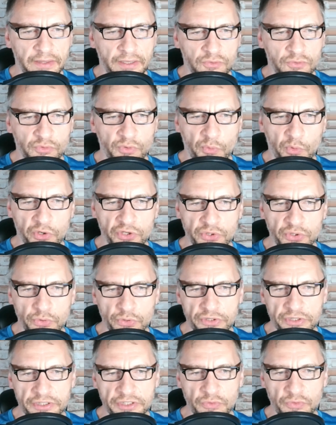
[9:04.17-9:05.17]
that rewards
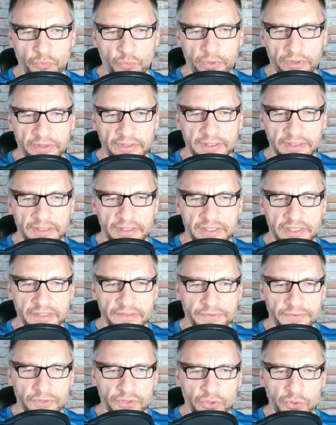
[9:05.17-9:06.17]
users who
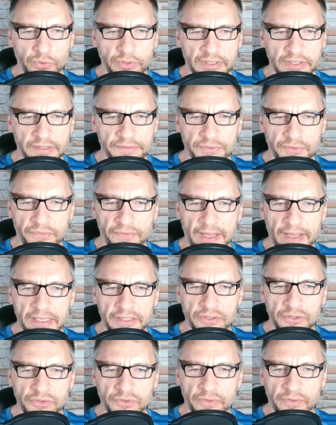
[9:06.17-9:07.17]
deliver
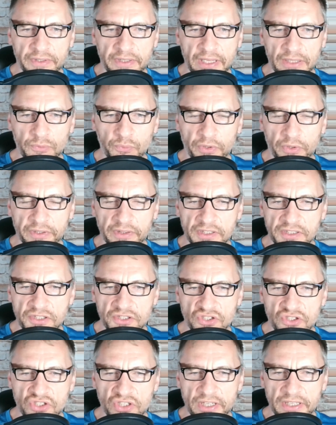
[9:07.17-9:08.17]
value to the network. This
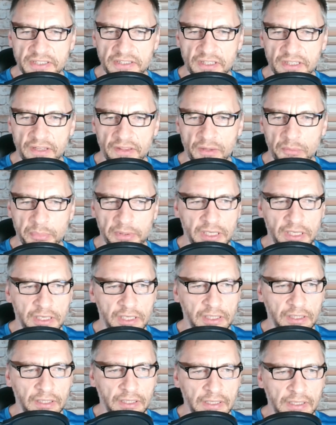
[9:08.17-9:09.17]
is just the
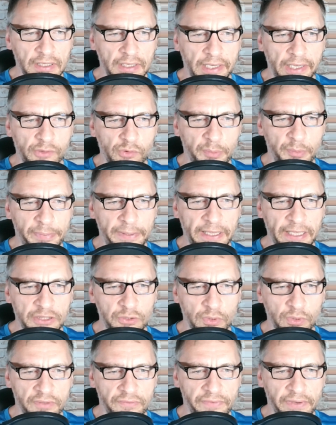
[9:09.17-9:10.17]
beginning, and we plan
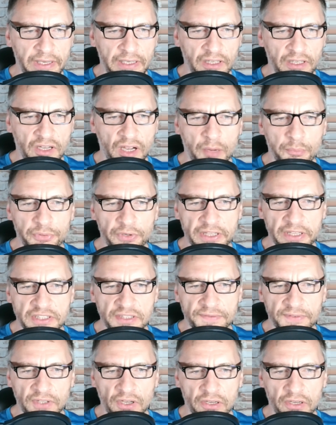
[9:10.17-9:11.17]
to unveil a
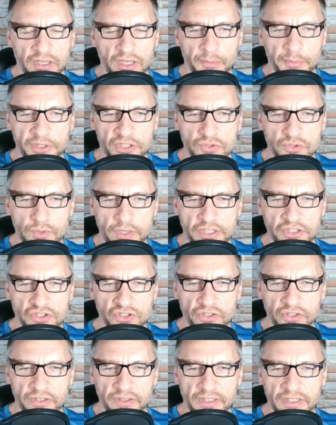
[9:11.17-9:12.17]
comprehensive tokenomic
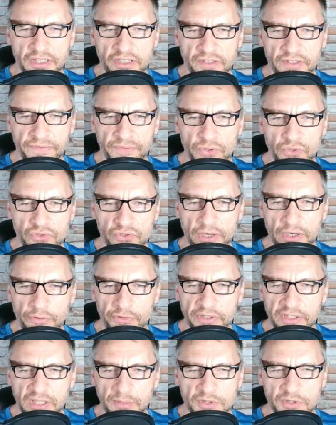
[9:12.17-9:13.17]
structure in the near future.
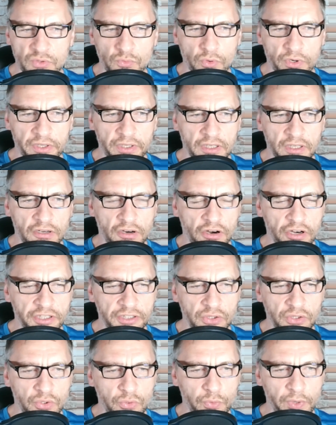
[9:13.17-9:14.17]
Our team is working
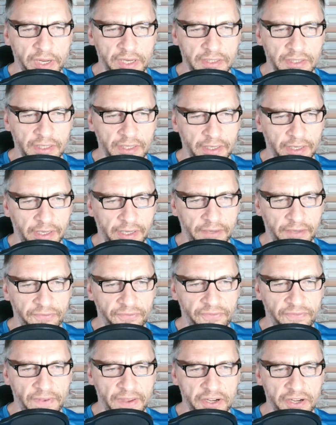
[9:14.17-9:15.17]
hard to create a
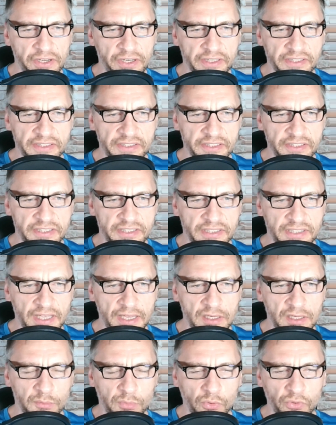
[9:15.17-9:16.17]
fair and
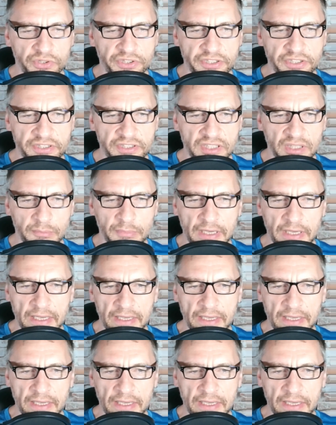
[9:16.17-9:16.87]
sustainable system